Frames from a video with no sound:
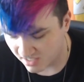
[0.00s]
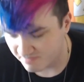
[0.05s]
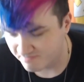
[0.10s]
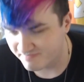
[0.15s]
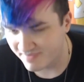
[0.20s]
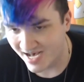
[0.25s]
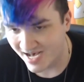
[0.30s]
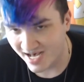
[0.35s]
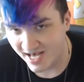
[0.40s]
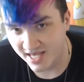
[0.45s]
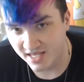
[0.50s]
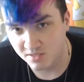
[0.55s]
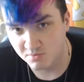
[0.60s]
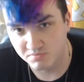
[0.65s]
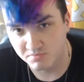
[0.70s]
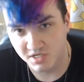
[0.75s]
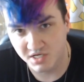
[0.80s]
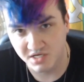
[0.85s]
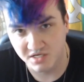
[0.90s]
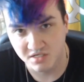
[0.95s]
bad,
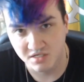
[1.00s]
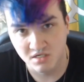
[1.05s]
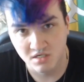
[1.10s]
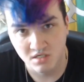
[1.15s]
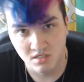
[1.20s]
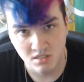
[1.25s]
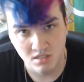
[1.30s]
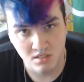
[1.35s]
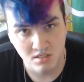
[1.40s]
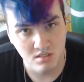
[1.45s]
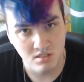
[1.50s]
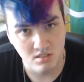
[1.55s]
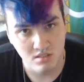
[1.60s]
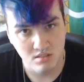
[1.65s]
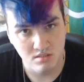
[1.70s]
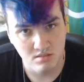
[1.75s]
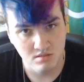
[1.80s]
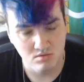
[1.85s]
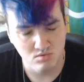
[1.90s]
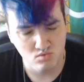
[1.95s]
but
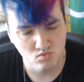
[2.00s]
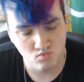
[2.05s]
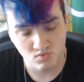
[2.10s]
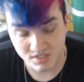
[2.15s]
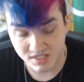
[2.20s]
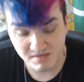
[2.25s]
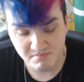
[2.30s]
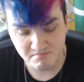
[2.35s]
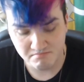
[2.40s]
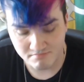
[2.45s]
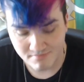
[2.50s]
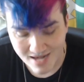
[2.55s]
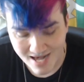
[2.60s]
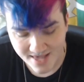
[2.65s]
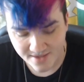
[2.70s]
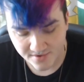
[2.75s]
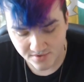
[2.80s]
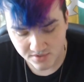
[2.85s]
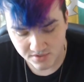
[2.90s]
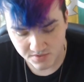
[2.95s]
really
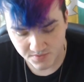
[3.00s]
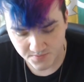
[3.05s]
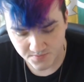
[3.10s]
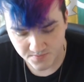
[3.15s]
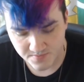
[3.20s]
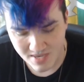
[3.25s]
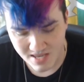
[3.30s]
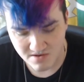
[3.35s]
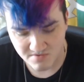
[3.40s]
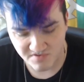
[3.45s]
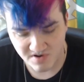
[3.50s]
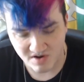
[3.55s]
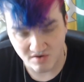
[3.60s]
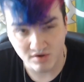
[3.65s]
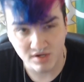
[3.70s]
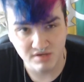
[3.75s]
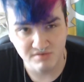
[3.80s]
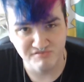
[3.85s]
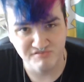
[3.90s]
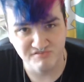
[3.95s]
mild and
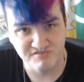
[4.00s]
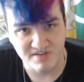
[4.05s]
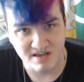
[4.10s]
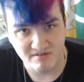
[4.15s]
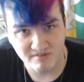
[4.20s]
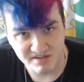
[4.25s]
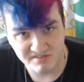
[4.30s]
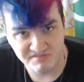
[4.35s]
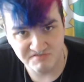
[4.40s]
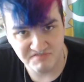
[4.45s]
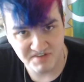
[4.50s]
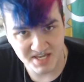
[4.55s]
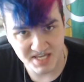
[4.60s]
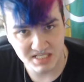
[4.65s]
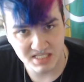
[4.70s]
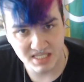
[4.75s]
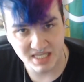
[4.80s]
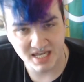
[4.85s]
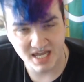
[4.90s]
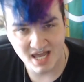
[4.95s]
very
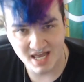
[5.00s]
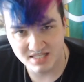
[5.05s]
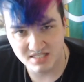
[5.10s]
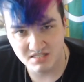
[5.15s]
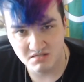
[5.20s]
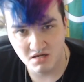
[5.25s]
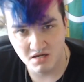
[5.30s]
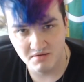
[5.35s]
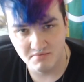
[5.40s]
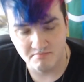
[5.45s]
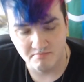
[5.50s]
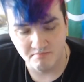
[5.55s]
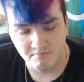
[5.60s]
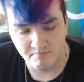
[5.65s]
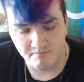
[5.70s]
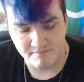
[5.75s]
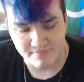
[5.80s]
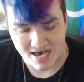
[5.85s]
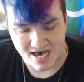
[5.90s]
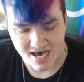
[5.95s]
faint. Like, it's
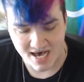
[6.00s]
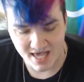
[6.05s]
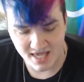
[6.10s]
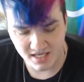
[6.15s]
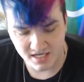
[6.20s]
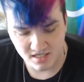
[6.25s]
not bad,